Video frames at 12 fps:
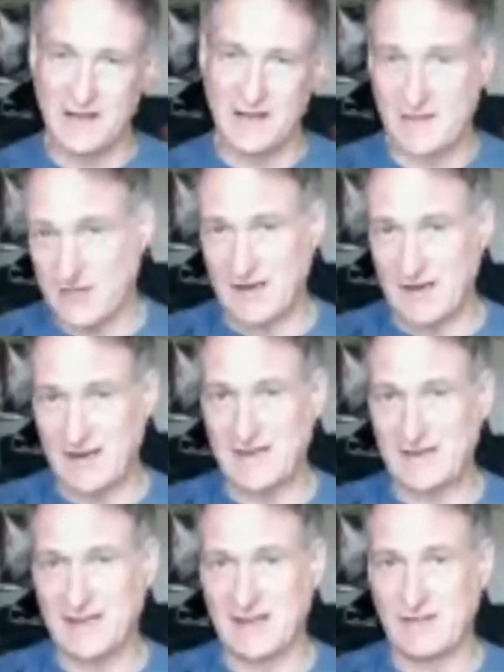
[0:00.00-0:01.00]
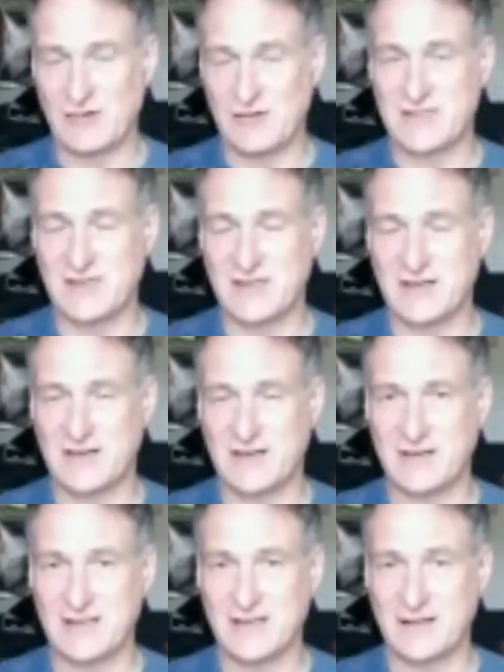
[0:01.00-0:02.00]
Another lady
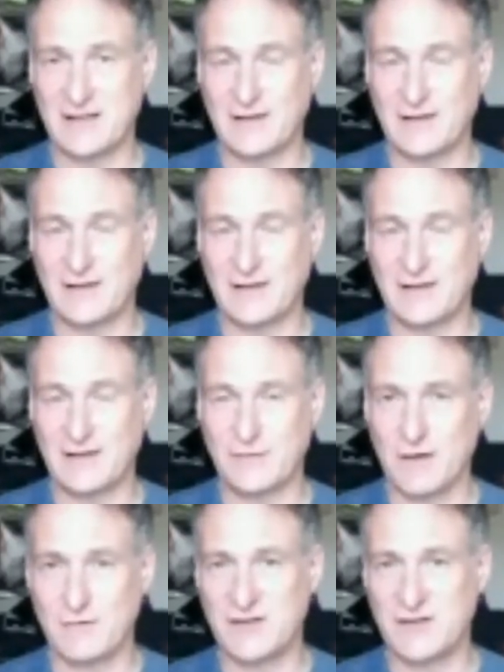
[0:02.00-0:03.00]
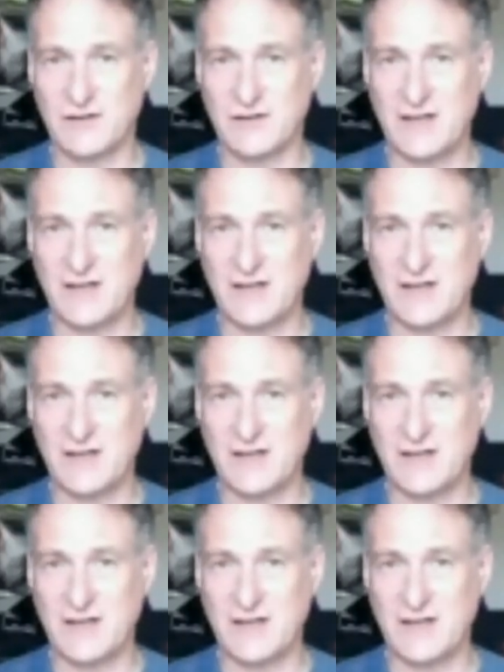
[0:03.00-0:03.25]
that is in Link4Growth